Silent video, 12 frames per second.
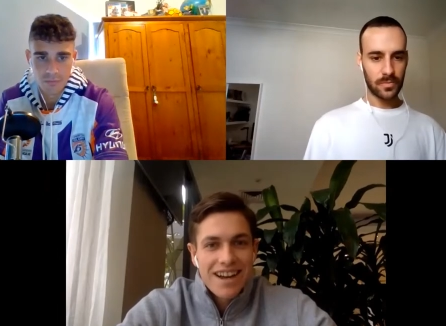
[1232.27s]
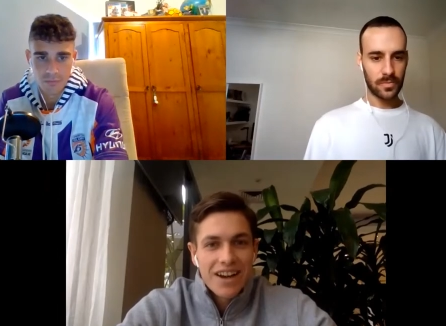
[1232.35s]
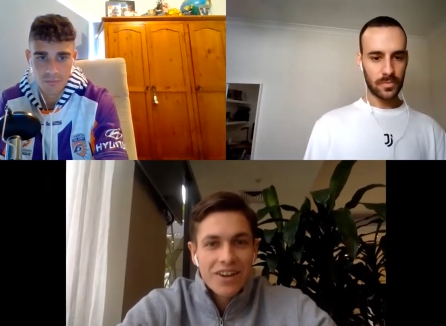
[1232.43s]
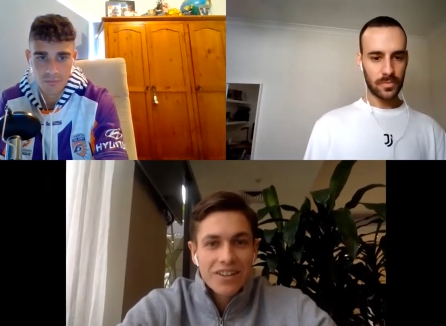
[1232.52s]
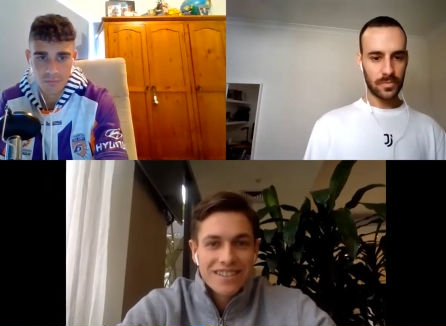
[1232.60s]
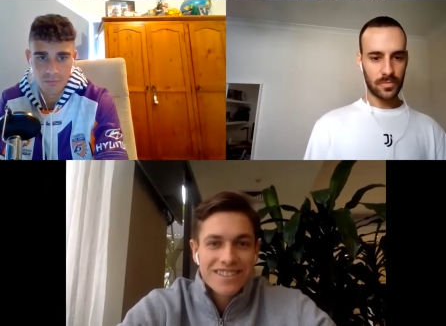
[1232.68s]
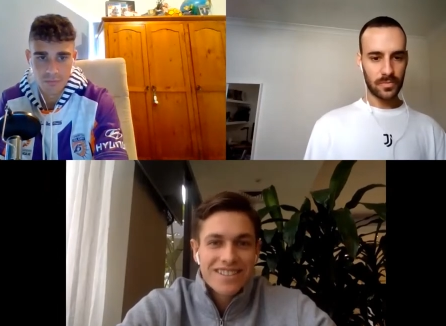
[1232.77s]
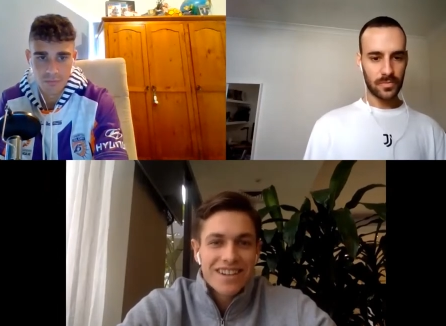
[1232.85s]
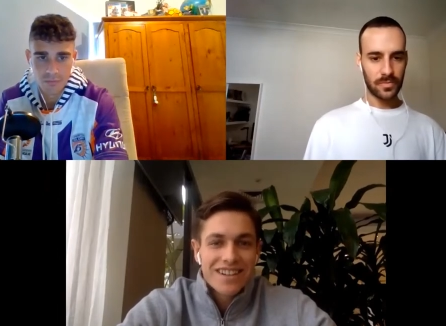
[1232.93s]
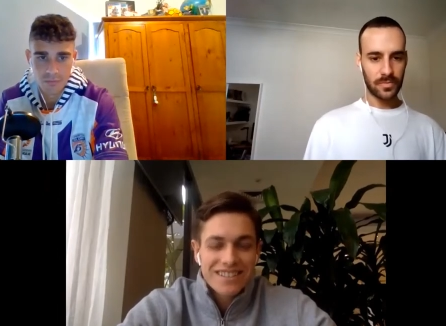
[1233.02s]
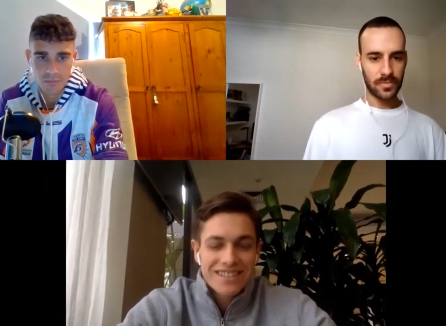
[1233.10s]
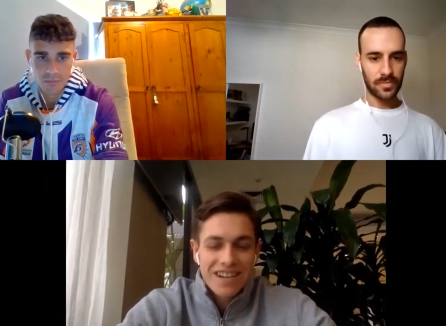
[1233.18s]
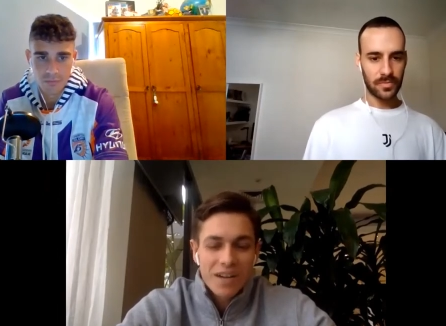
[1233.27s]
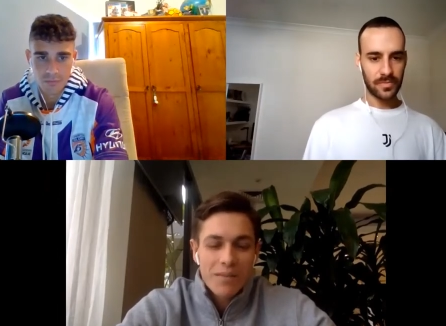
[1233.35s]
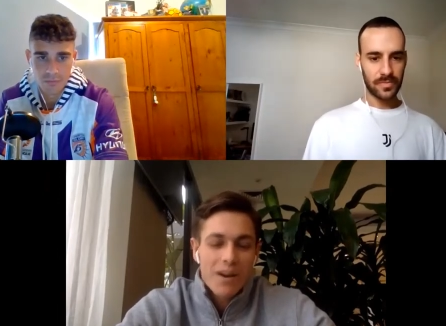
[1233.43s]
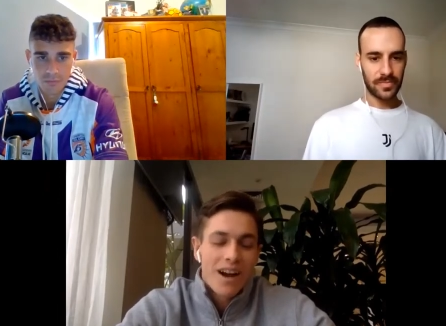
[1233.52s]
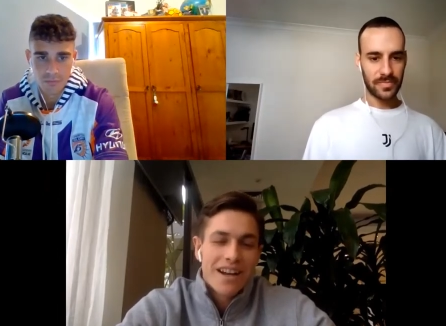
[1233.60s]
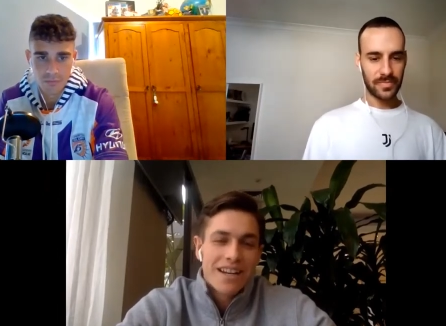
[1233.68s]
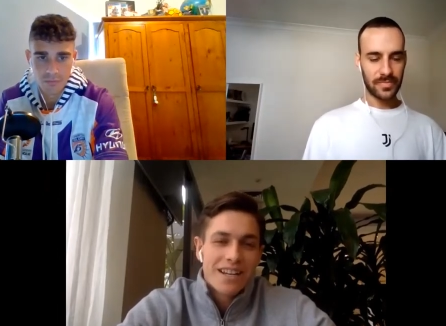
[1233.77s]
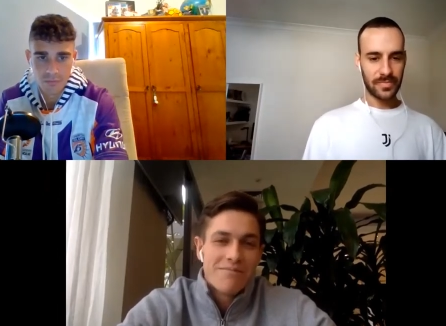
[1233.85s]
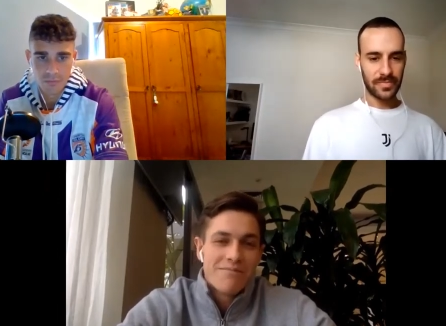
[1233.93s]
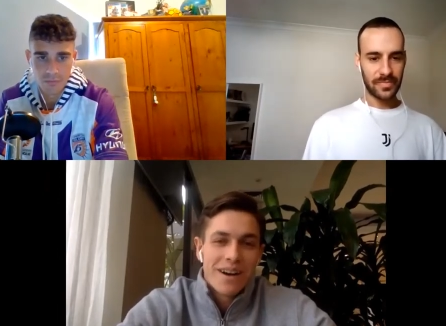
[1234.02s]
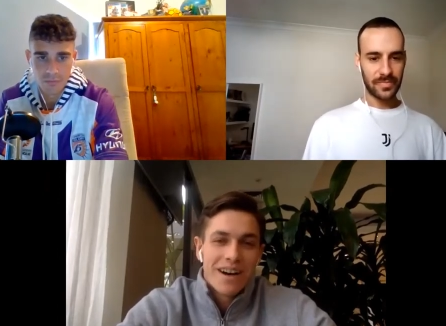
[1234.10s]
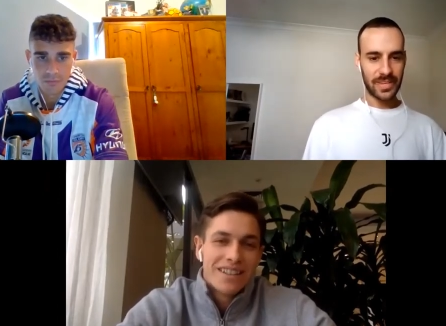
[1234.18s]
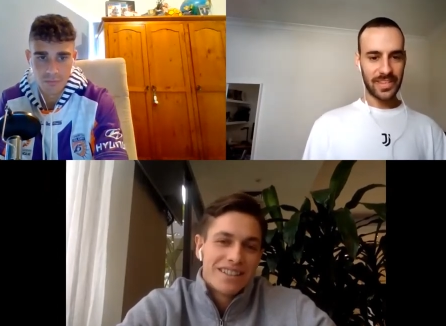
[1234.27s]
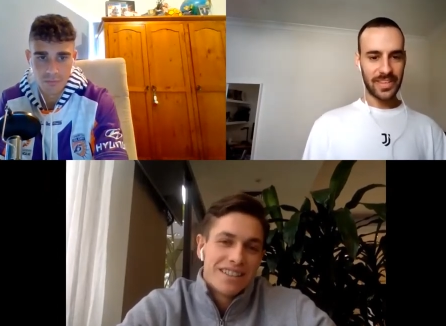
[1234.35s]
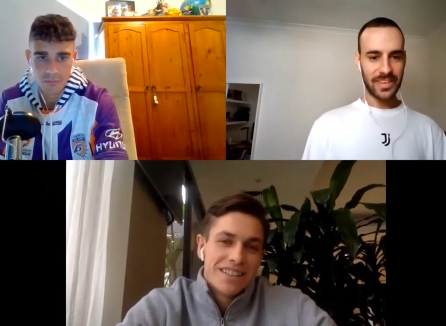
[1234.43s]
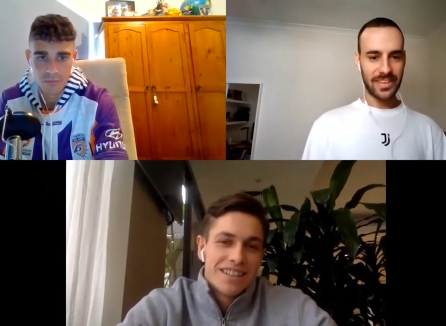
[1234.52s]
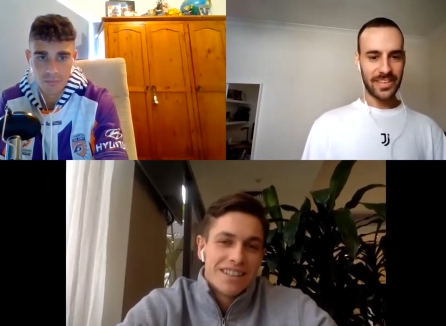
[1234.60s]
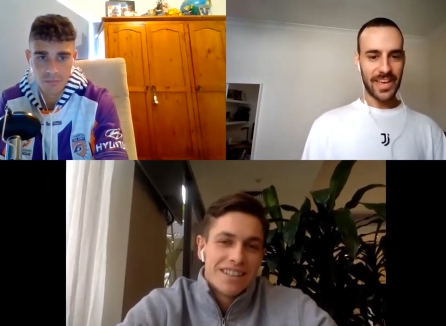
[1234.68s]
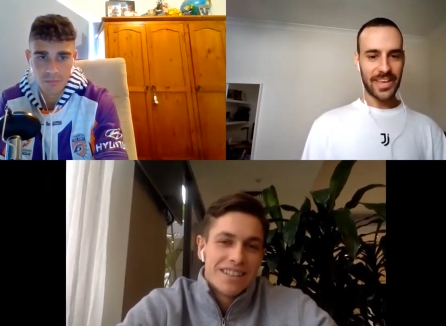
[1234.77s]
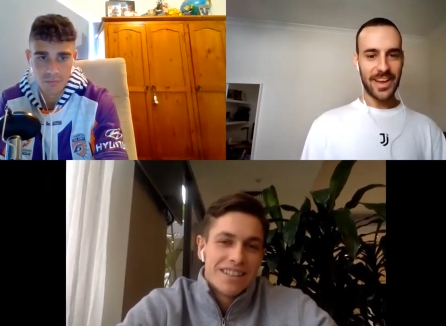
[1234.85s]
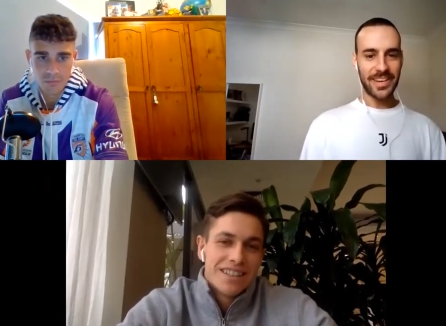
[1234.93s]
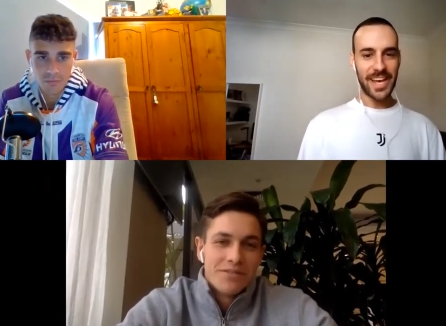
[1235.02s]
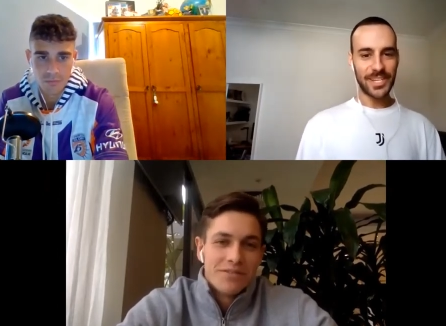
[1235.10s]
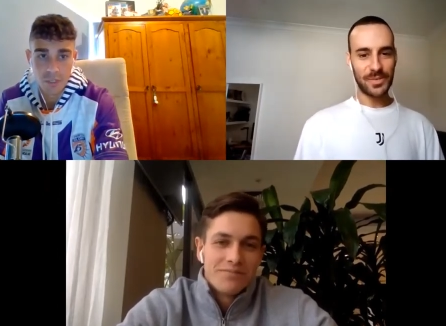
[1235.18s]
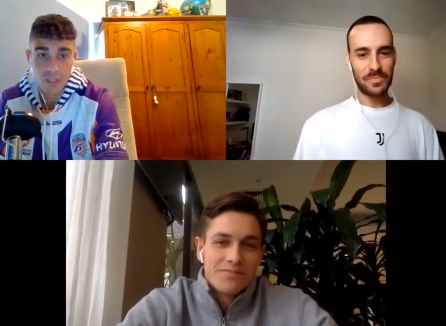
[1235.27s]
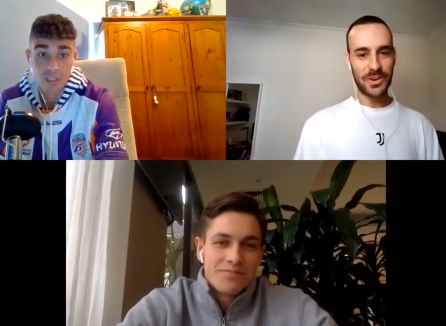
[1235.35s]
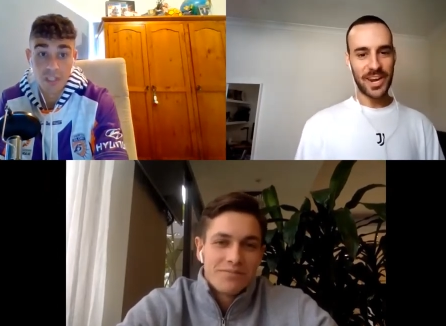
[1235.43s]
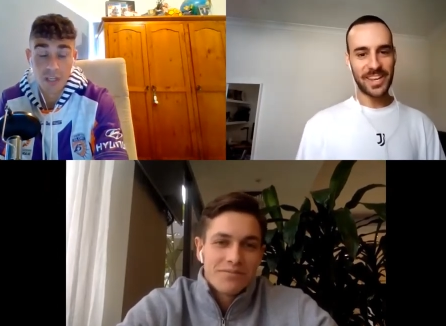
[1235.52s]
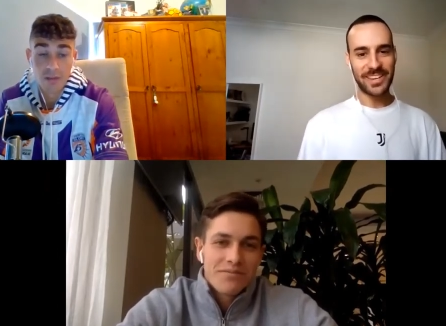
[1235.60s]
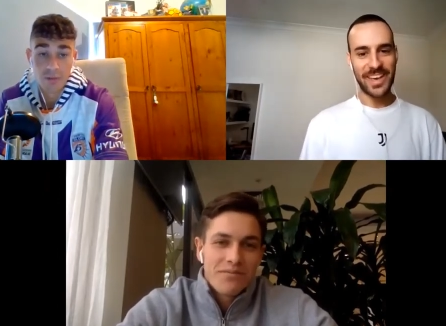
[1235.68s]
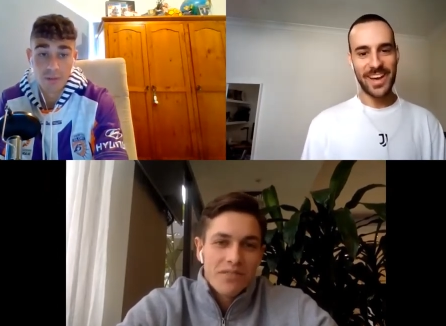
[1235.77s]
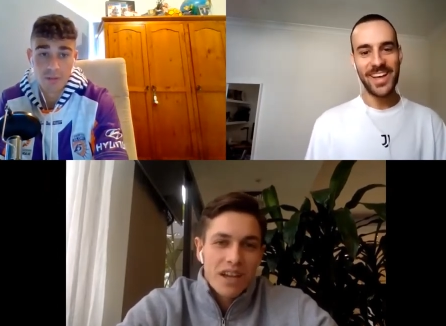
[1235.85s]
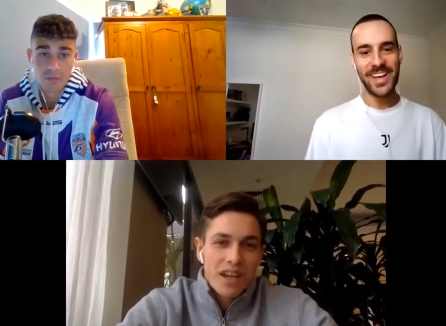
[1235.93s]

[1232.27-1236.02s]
Speaker 1: I got stuck stuck behind him, but
Speaker 2: yeah, you can't you know, catch a break now.